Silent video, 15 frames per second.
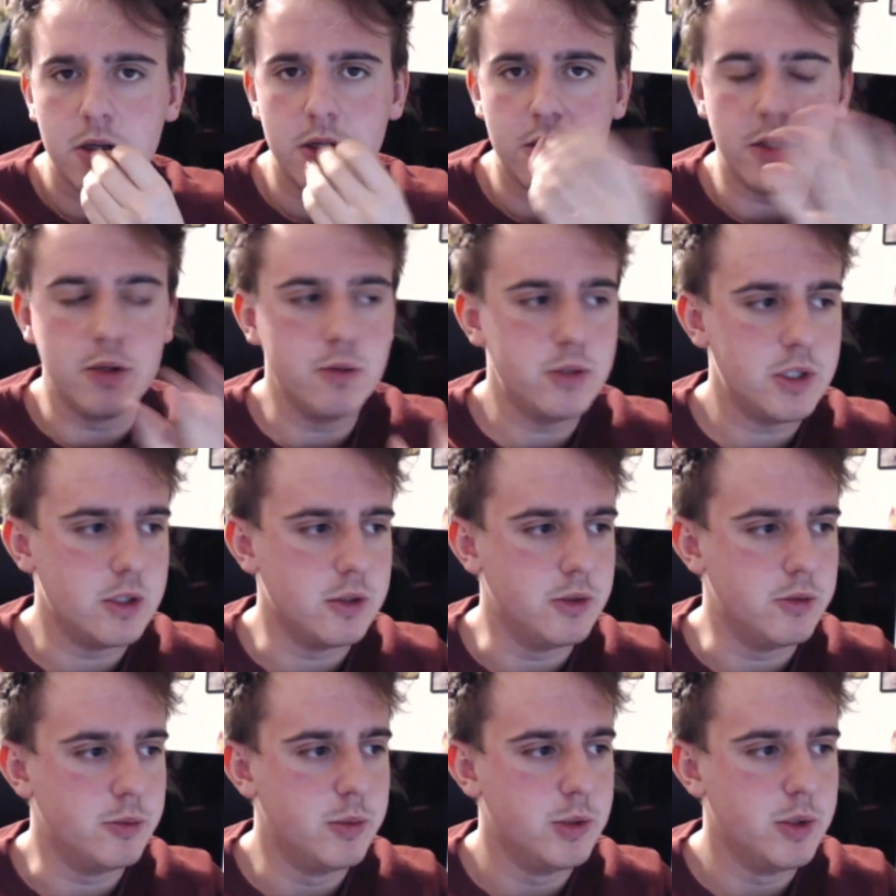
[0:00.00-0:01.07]

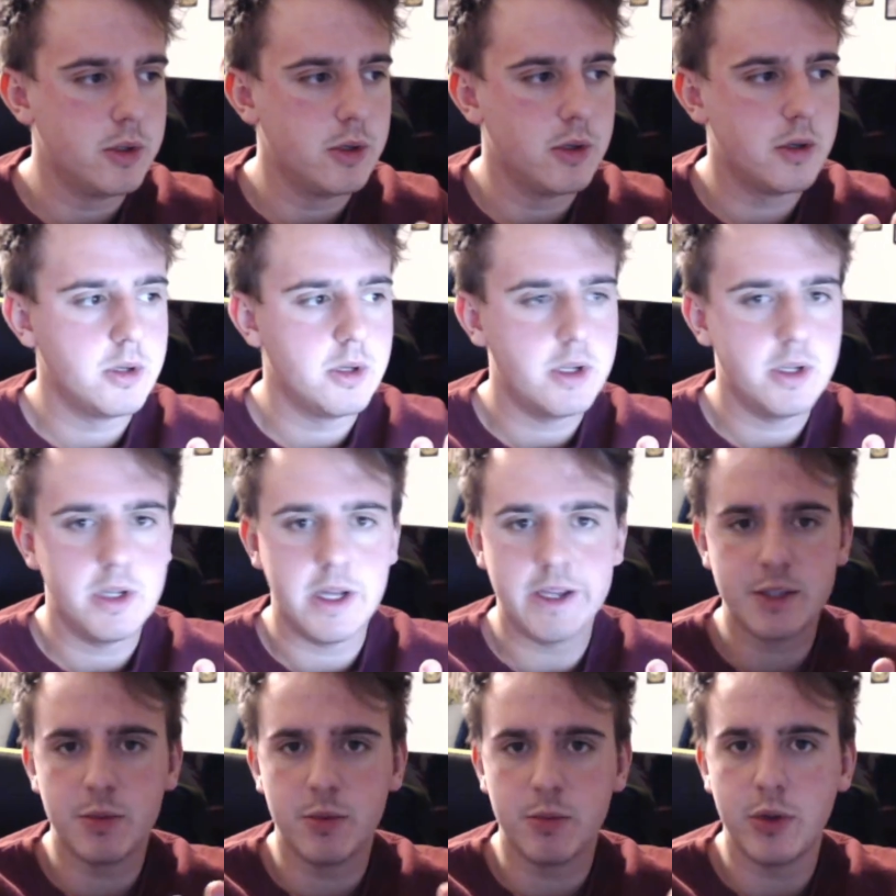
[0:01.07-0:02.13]
YouTube has
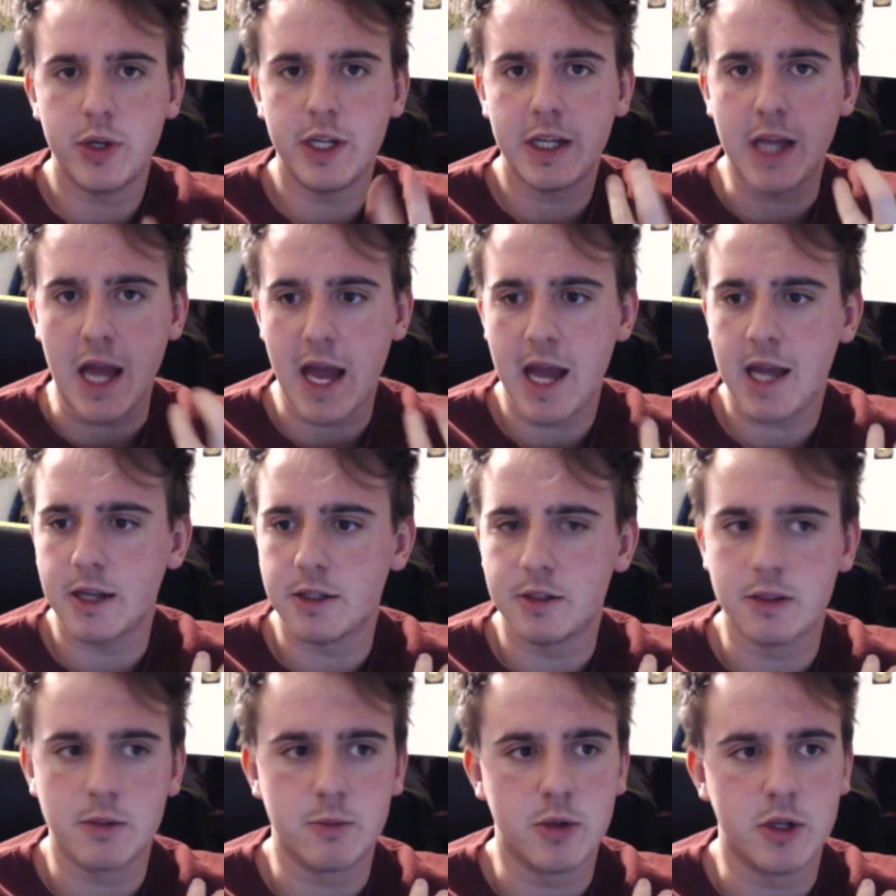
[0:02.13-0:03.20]
been putting ads
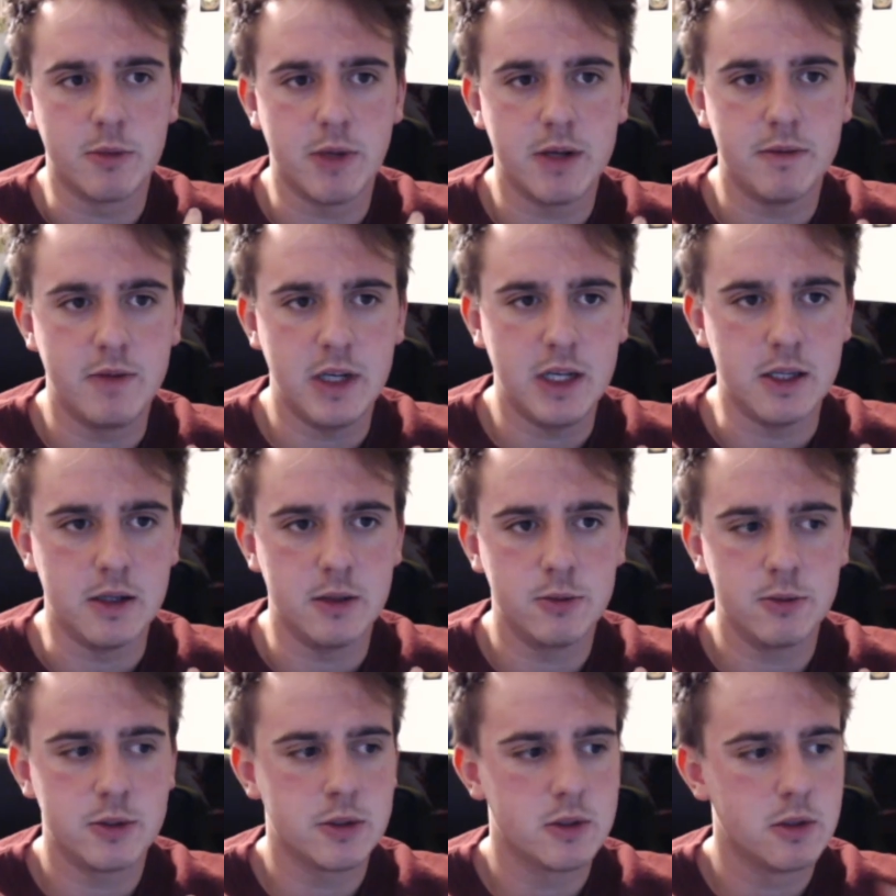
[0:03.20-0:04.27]
on one of my
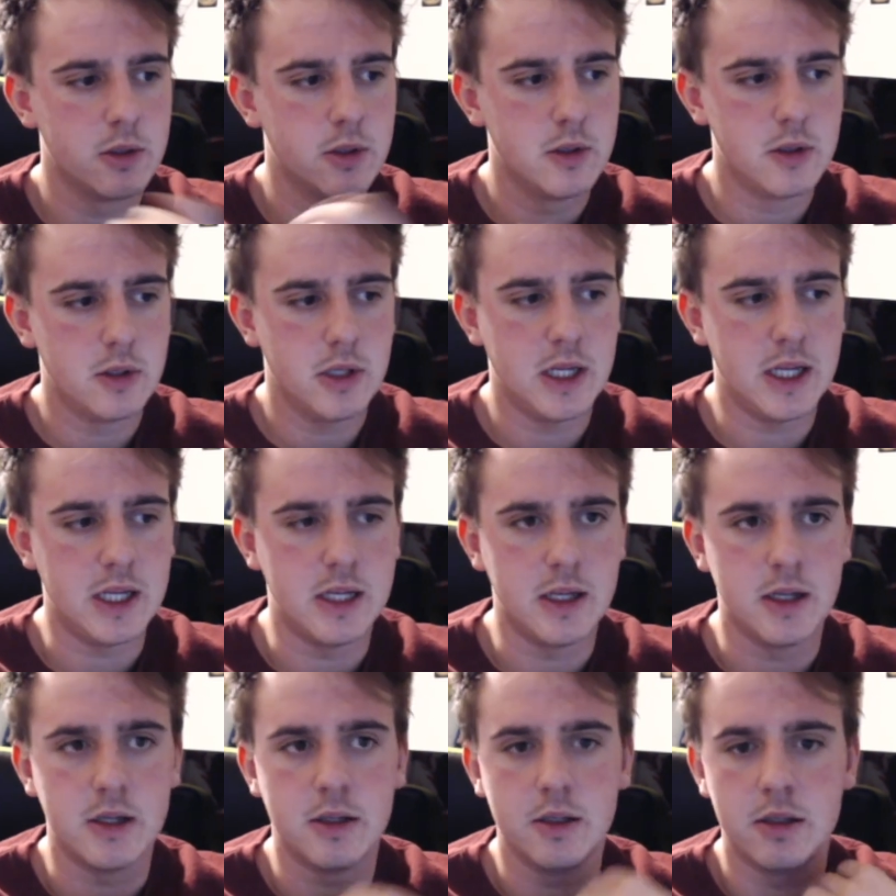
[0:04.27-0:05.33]
videos
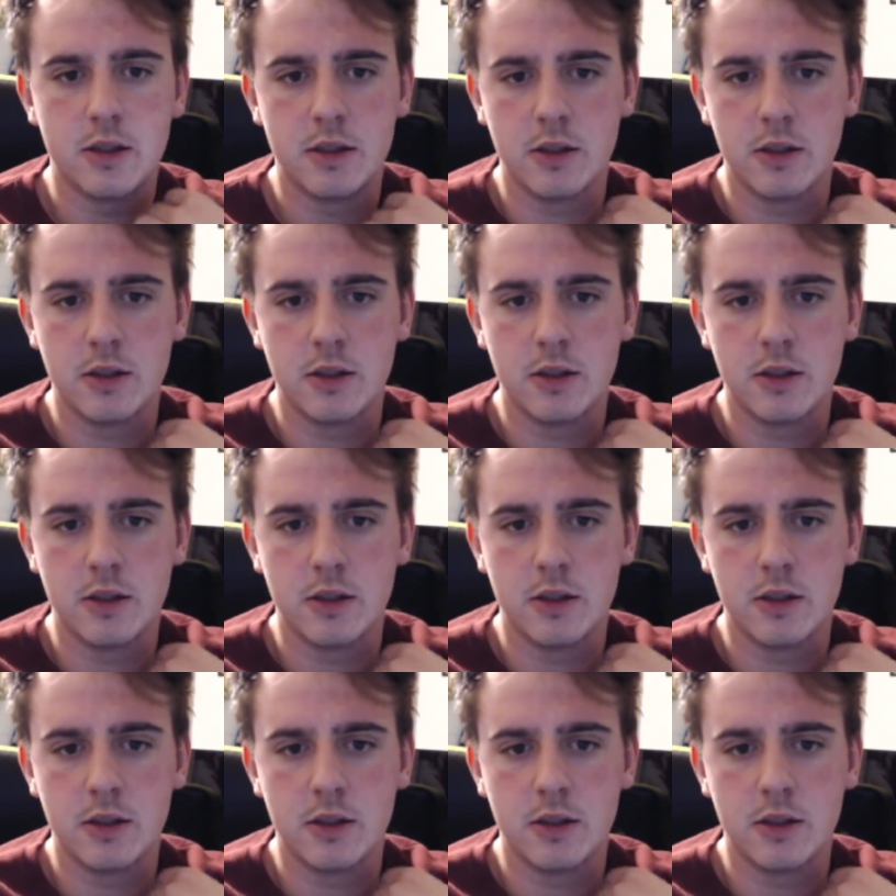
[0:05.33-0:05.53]
and